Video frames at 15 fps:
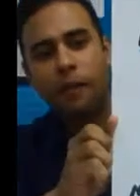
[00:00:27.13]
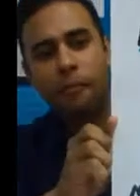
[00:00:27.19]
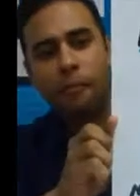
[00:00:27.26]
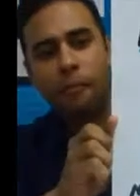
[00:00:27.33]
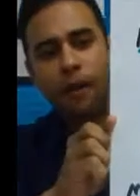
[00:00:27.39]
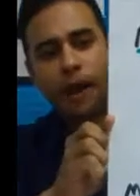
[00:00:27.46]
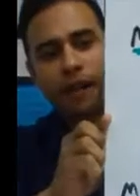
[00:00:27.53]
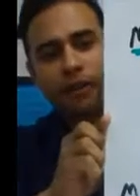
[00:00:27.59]

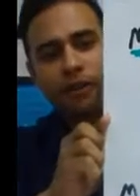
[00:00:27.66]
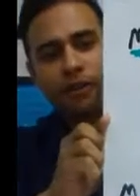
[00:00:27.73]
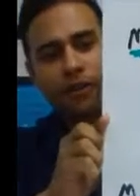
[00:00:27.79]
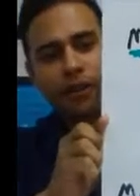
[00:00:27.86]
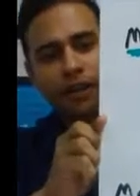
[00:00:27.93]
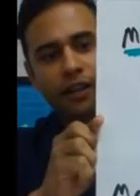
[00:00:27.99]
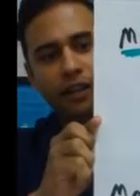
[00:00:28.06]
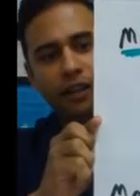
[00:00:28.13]

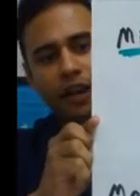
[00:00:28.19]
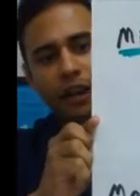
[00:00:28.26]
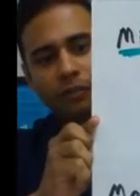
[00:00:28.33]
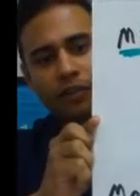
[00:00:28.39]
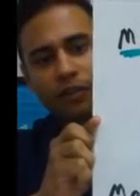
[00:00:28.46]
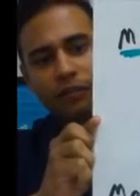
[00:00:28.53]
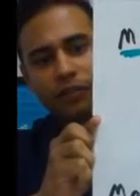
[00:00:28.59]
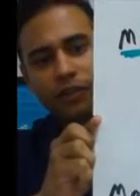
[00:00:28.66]

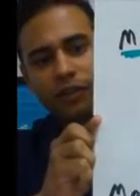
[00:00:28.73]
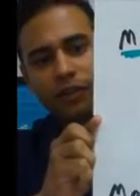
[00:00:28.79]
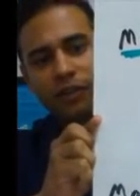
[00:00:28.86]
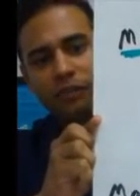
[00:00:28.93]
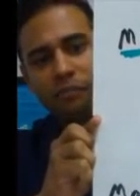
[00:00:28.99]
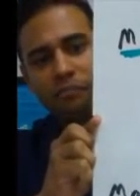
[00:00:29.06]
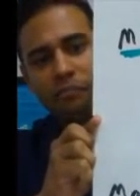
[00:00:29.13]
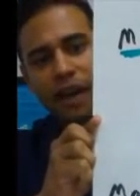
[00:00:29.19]
microeconomics
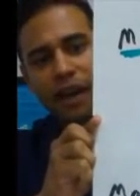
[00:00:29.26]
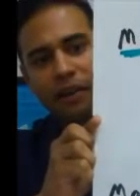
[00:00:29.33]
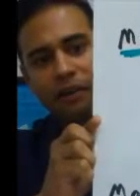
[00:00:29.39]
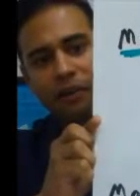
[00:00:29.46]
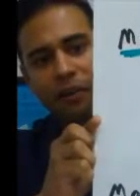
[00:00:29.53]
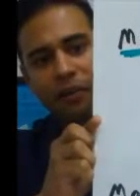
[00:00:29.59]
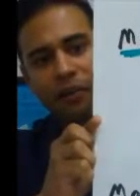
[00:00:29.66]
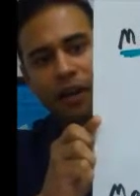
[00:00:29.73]
versus
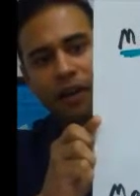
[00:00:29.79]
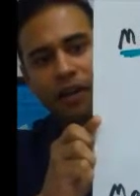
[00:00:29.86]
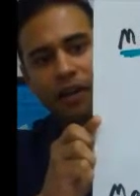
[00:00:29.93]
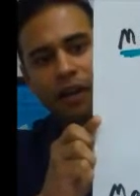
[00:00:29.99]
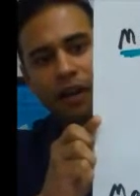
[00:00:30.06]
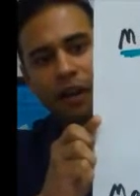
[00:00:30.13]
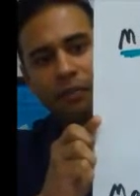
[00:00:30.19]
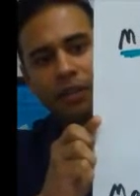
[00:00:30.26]

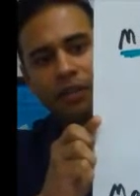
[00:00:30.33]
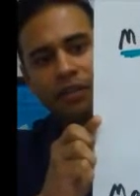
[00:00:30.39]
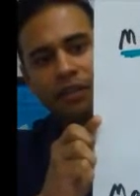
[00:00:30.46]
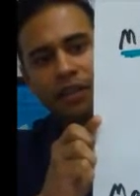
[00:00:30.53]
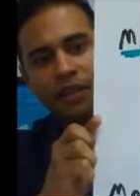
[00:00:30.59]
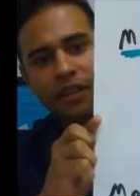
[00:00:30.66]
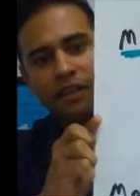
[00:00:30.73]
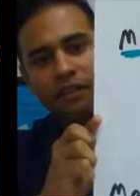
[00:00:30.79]
macroeconomics.
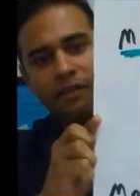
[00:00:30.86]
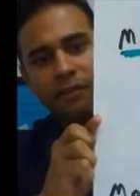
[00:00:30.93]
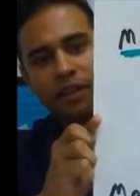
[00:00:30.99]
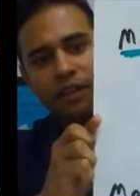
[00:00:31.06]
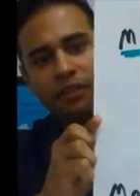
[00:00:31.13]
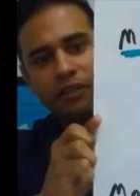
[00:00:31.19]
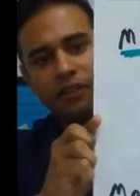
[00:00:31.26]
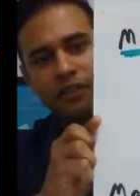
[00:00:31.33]
You see my
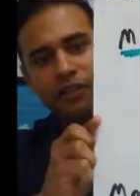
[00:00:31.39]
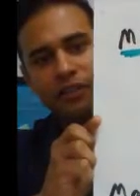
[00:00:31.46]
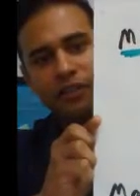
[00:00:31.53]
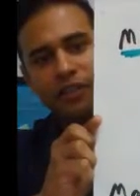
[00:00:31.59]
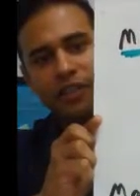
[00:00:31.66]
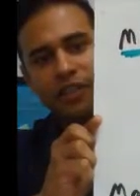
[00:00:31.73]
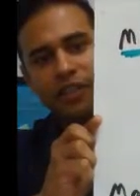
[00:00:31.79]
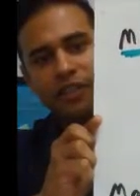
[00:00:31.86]
little
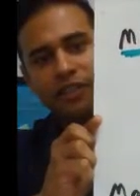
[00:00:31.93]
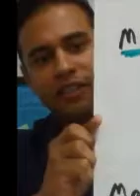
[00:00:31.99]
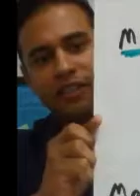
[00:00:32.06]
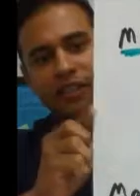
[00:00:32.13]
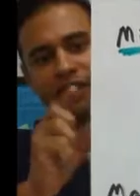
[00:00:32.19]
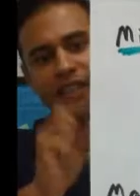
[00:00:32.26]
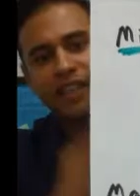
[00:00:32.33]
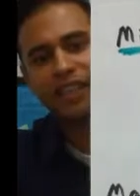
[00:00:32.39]
illustrations
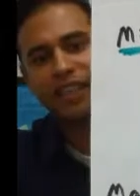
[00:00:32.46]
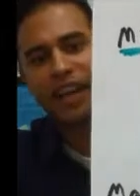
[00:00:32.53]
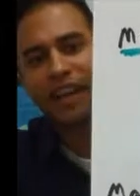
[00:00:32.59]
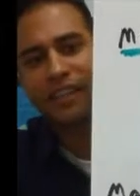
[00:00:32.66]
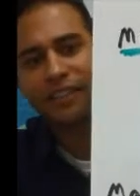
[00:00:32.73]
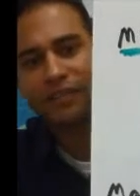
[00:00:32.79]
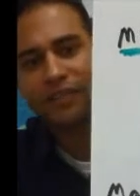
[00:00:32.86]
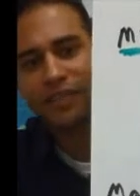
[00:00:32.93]
here, and they
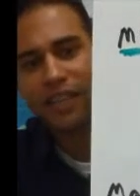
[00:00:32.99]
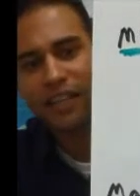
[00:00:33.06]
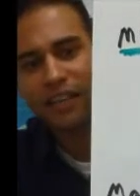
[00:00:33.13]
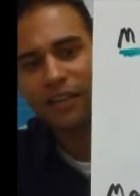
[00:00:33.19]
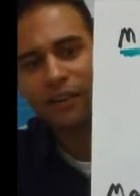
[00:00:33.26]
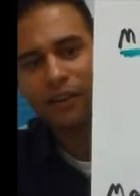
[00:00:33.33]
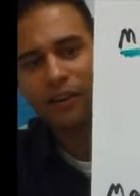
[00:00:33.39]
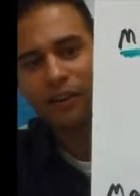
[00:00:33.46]
kind of say
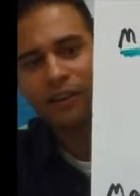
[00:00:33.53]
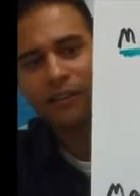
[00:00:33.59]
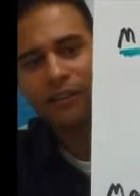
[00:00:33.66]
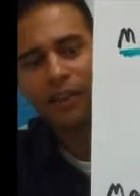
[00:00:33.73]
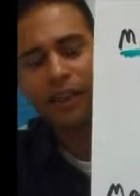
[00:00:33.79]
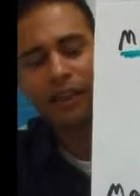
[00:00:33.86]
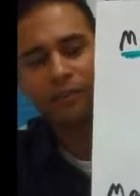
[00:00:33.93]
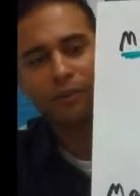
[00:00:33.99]
it all.
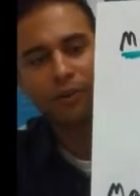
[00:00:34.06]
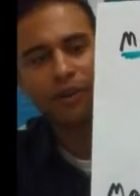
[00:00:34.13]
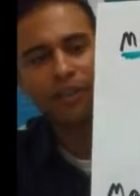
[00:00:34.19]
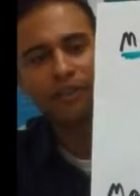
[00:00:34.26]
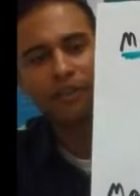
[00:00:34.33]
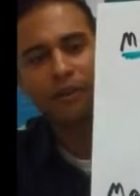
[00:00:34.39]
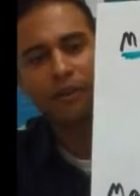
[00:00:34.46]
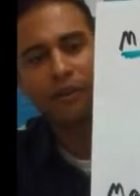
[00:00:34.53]
Well, they
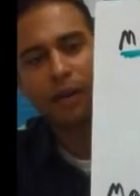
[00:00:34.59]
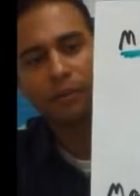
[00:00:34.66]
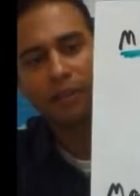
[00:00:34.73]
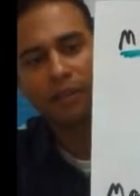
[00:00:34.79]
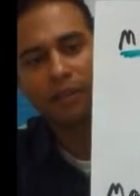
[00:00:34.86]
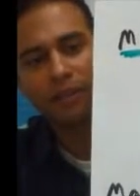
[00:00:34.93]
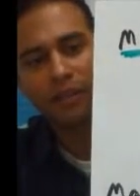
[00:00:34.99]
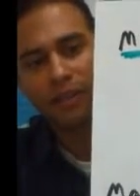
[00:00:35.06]
don't. I'm
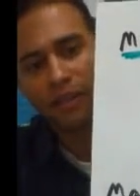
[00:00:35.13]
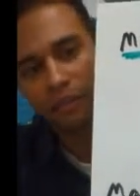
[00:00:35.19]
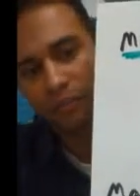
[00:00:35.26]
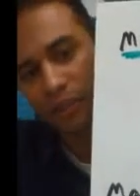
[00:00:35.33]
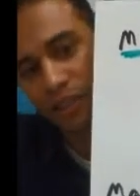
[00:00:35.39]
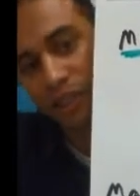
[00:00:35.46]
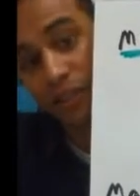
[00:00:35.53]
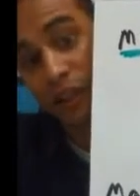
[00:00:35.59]
going to
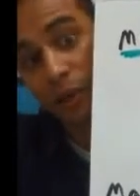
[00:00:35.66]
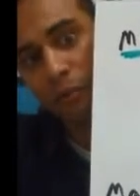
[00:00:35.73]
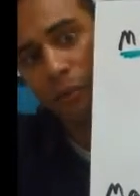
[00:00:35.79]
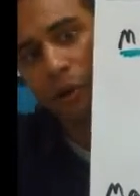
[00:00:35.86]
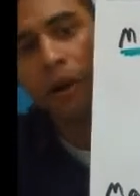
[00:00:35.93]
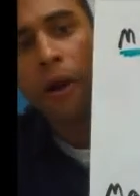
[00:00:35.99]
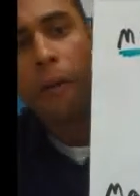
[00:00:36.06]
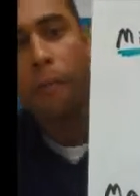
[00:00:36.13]
say a lot
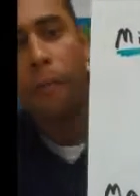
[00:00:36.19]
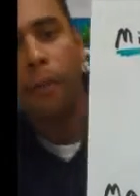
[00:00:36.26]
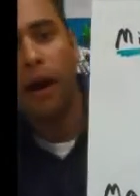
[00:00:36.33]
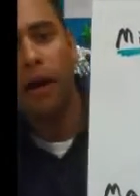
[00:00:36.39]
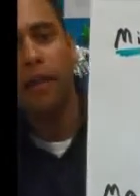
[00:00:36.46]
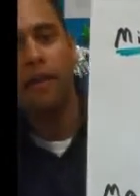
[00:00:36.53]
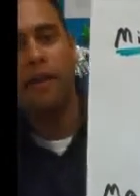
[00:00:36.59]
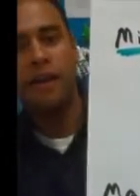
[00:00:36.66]
more.
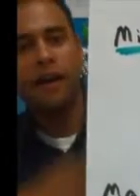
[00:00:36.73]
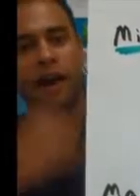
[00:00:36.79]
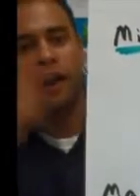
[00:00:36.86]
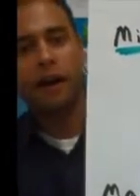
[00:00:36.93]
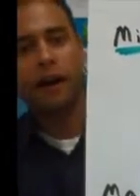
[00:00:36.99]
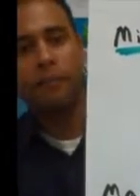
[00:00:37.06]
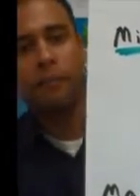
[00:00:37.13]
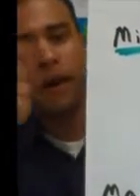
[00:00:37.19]
But
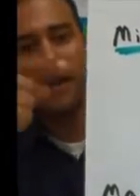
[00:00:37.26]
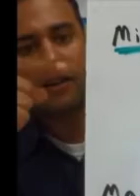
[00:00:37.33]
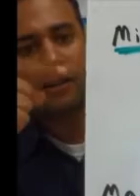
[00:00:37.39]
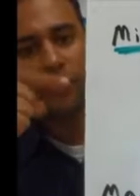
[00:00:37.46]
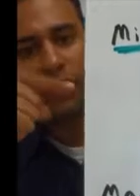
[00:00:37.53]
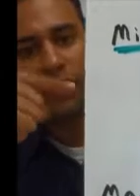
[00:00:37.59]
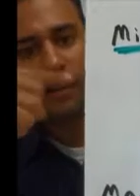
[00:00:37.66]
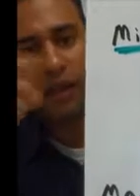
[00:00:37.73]

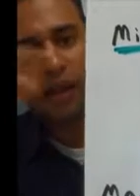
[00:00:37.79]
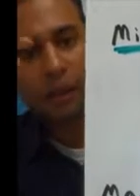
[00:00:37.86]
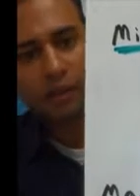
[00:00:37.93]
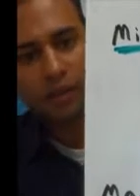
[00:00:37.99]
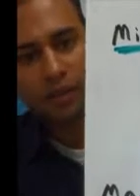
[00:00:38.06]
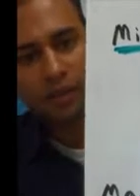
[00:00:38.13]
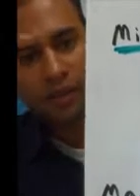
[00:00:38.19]
microeconomics,